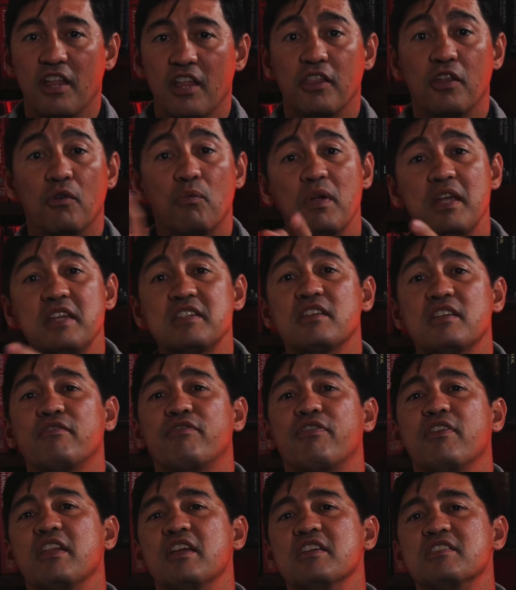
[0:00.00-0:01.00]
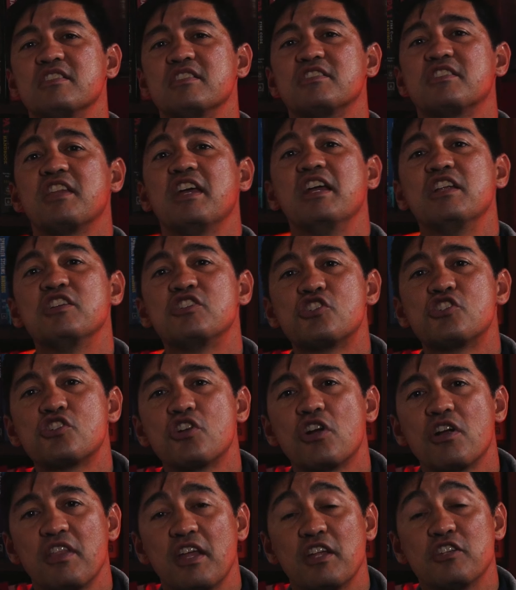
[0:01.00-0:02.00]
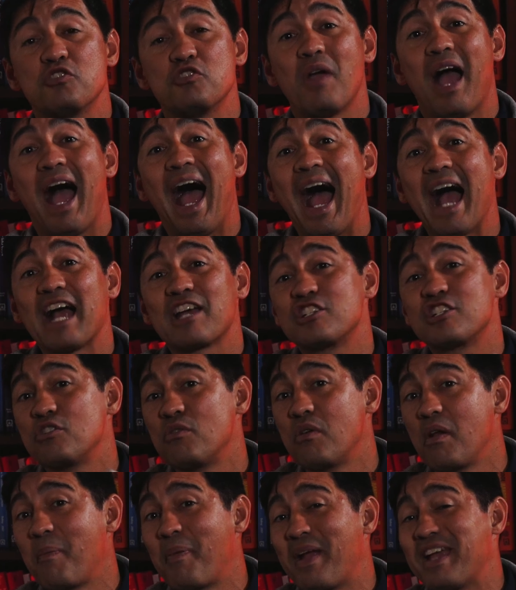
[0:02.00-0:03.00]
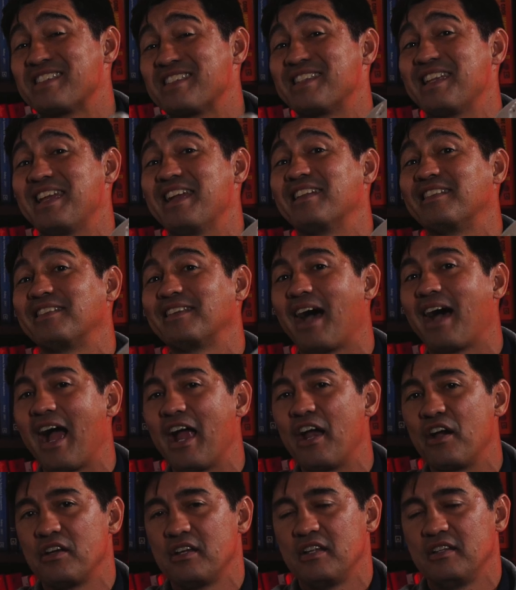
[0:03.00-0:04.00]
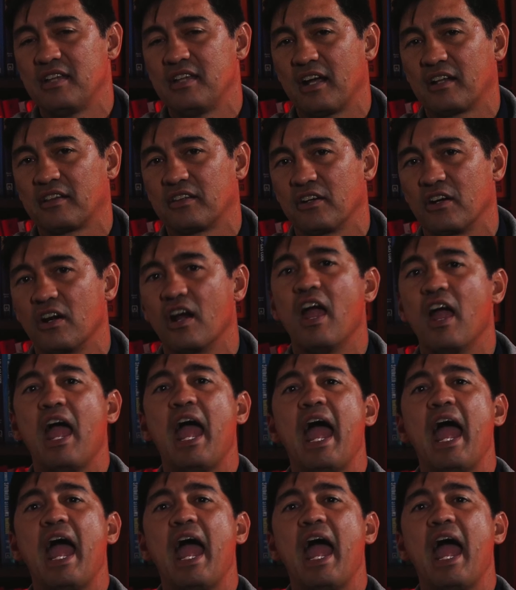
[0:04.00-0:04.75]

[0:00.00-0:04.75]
The reason for this is to ensure that you actually replace the entire detector